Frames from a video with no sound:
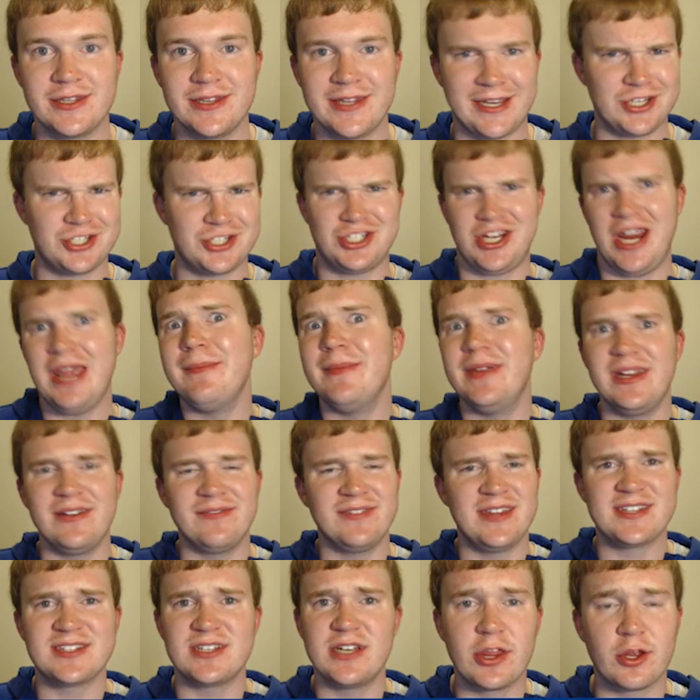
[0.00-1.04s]
like a Shaman even.
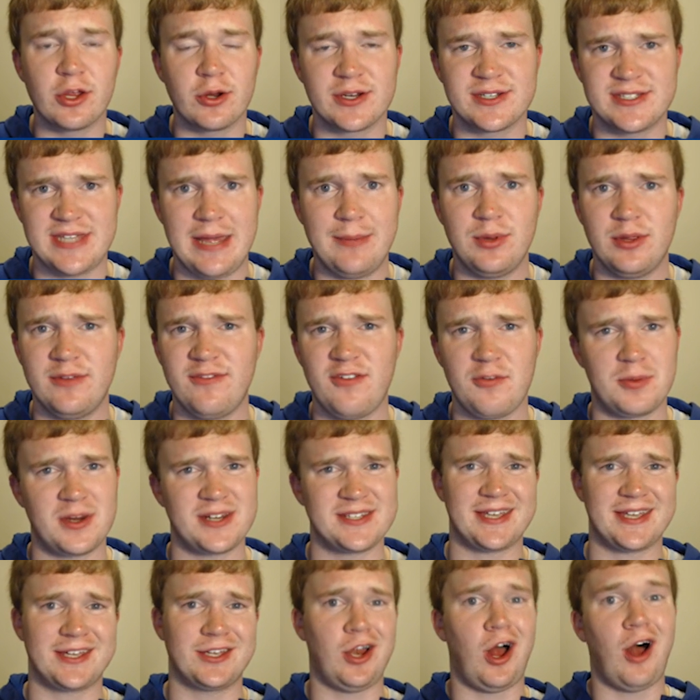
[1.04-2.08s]
That's another example. If he brings
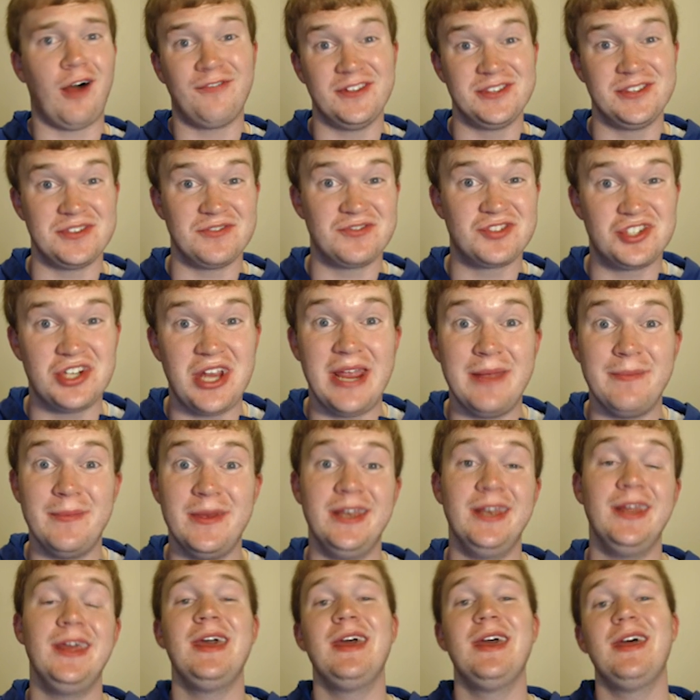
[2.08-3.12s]
like an offensive Shaman,
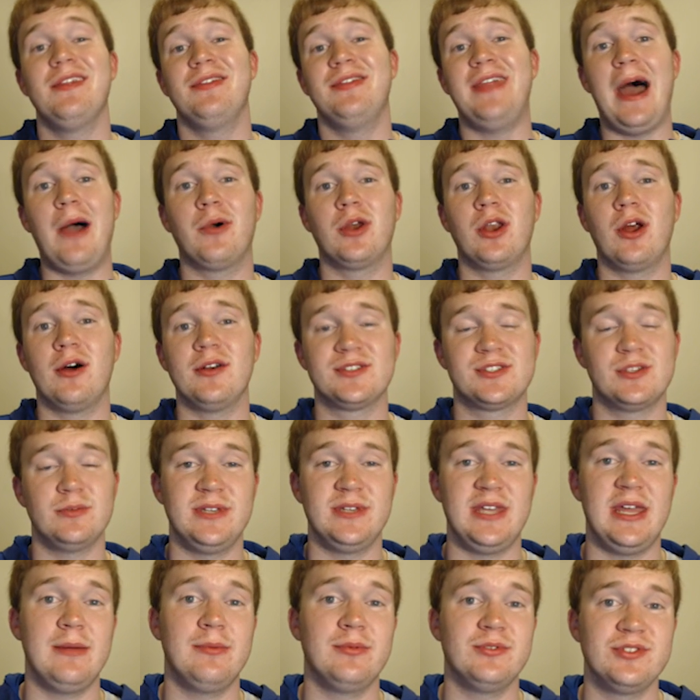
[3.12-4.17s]
that would also
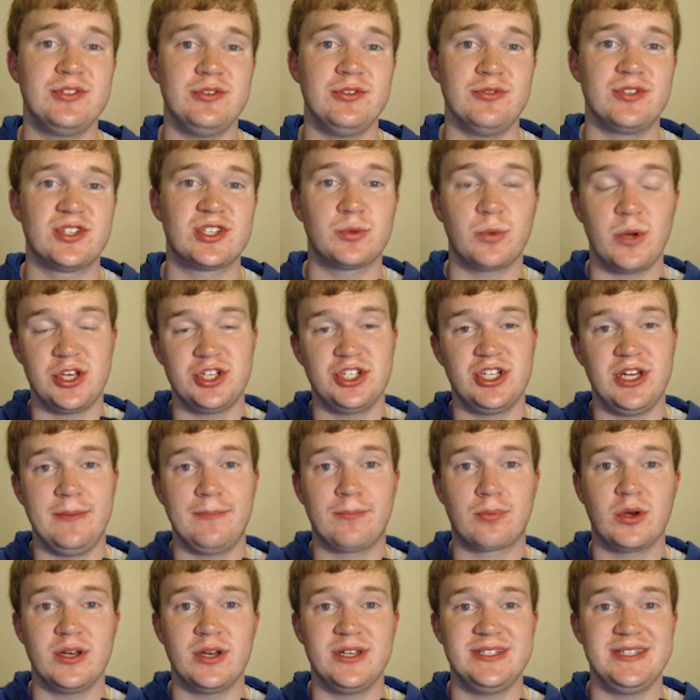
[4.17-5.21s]
be able to switch in
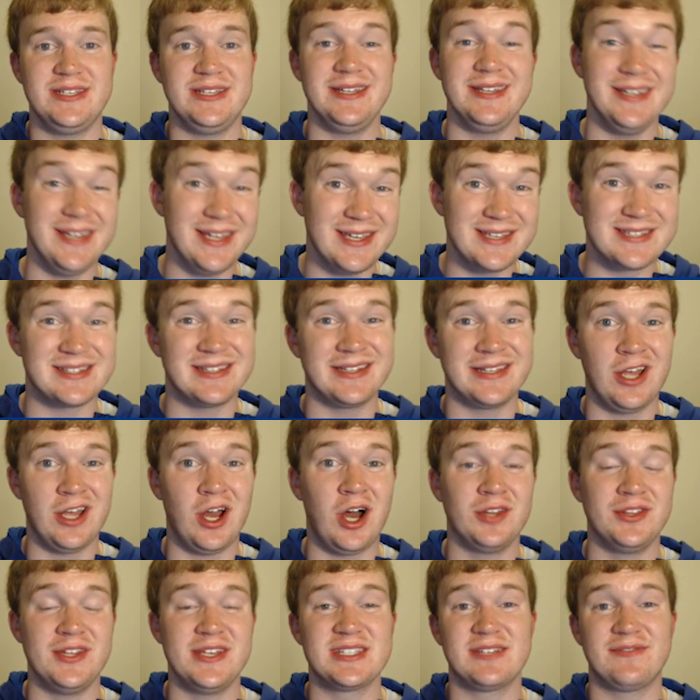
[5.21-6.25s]
pretty easily
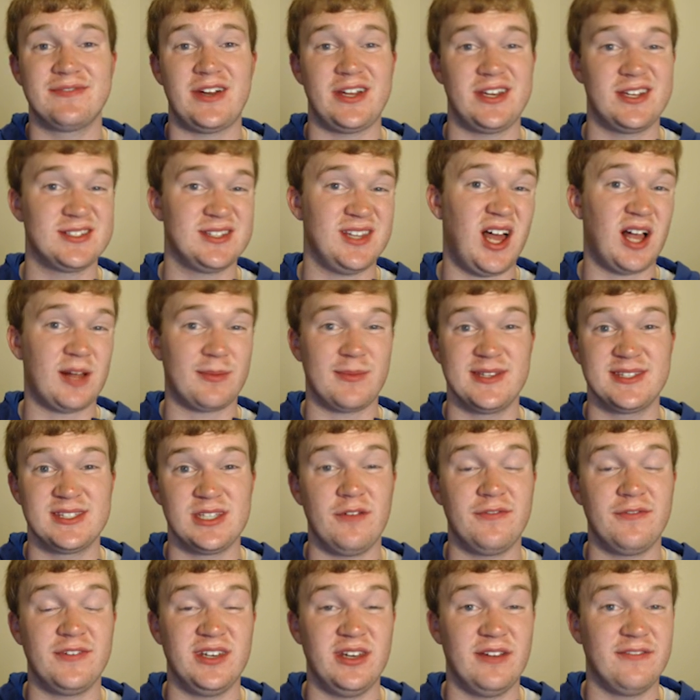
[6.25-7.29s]
on this if I just lock
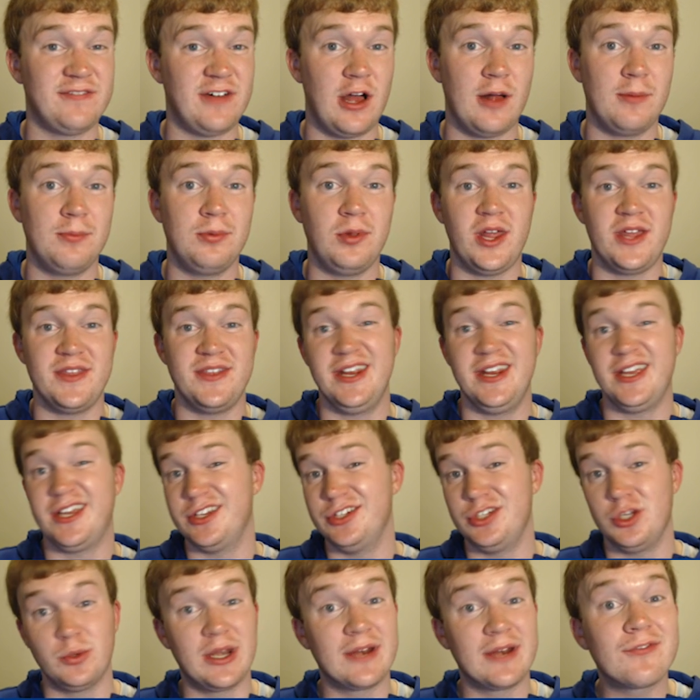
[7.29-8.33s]
myself into Foul Play, and he can
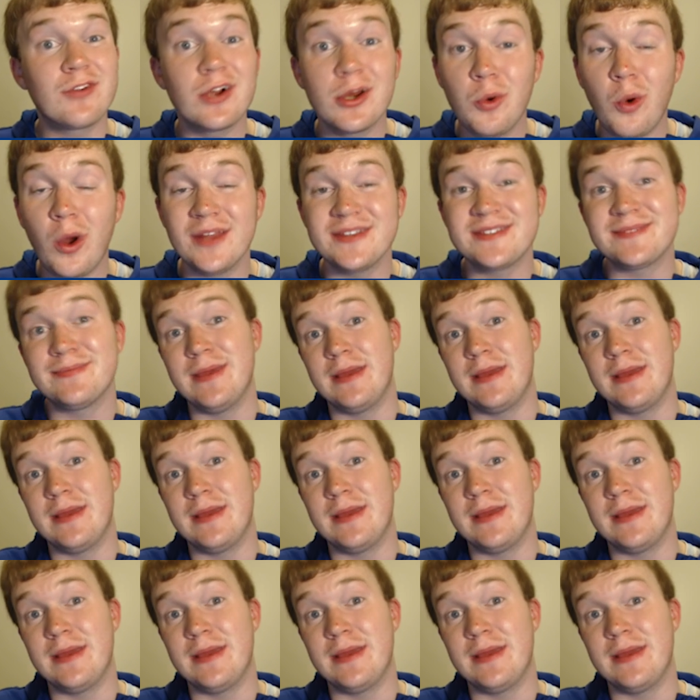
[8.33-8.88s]
do whatever he wants.